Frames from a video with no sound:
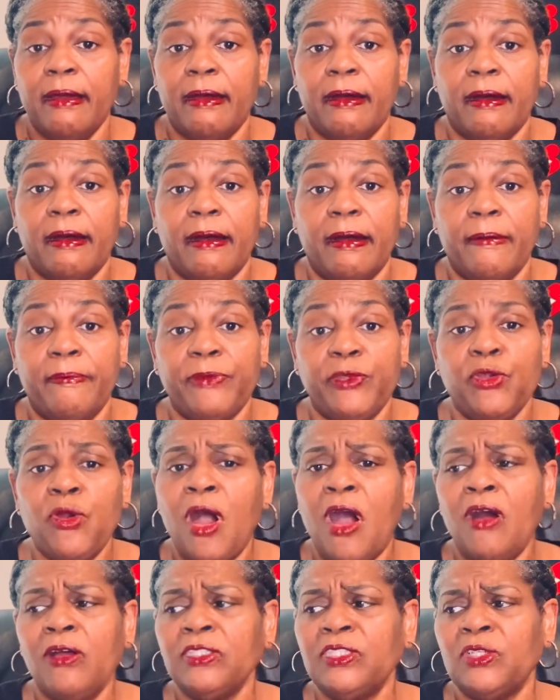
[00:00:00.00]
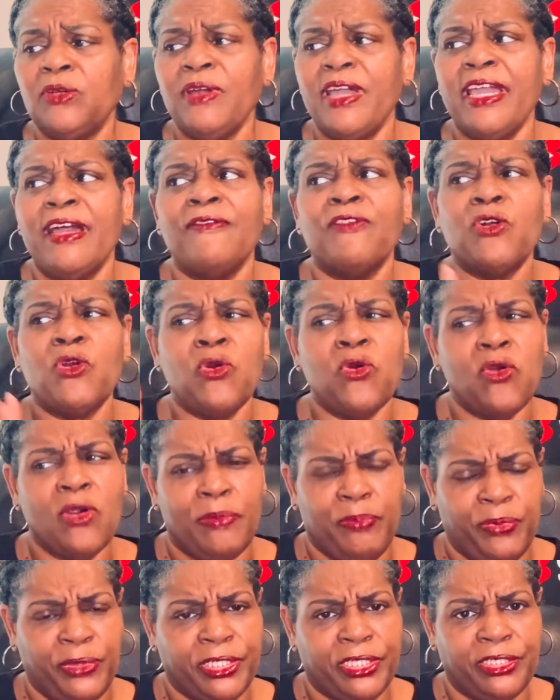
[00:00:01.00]
You also have
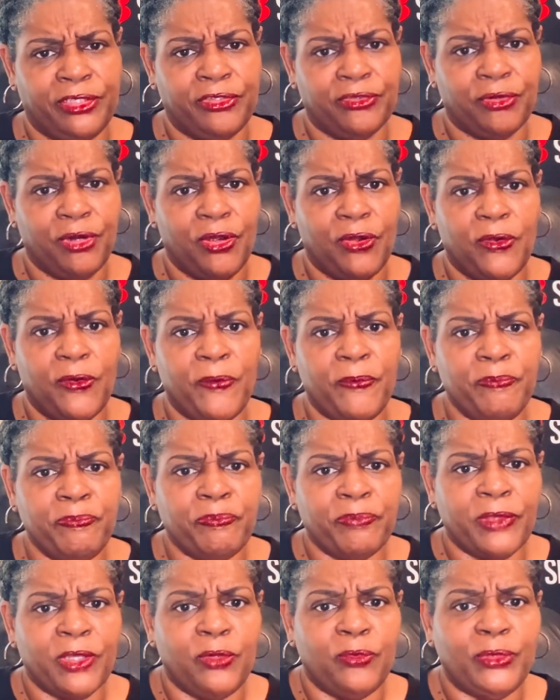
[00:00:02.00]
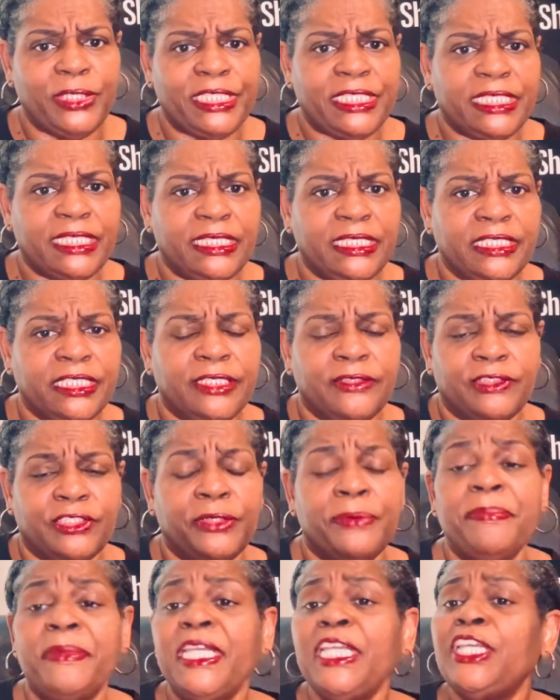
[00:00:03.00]
corporate control, which is,
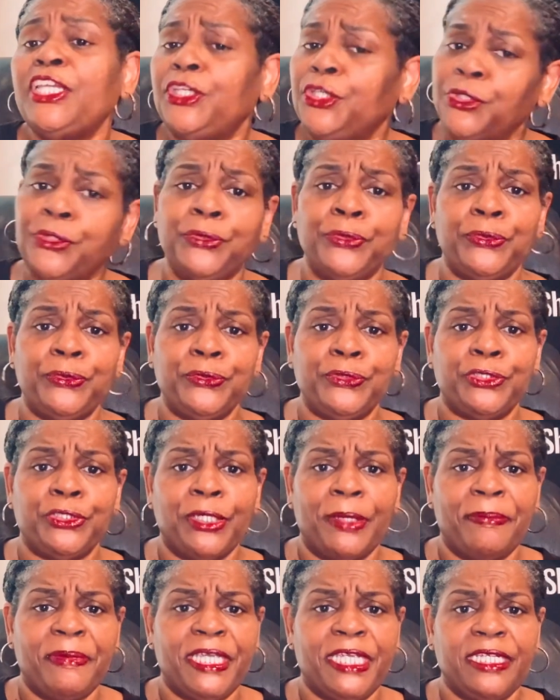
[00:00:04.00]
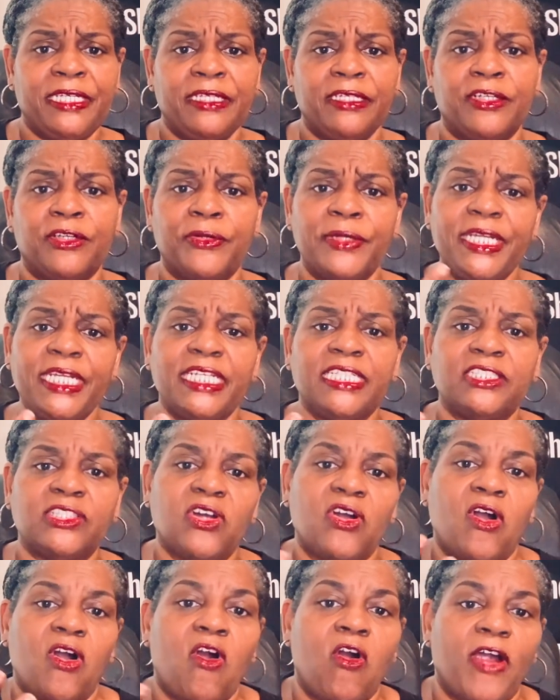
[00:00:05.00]
to me, huge. I mean,
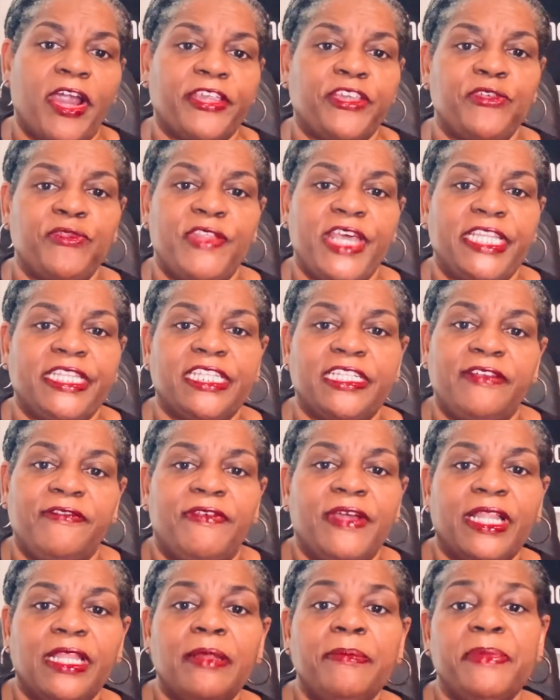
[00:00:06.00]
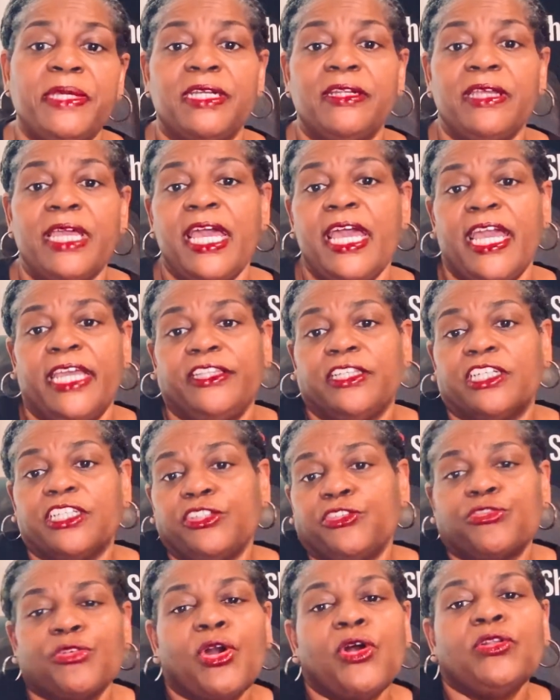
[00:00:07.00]
critics argue that the development and the
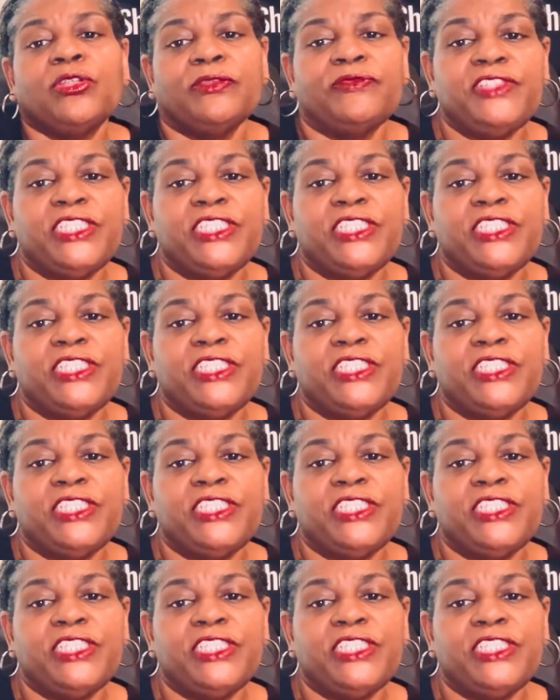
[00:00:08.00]
control of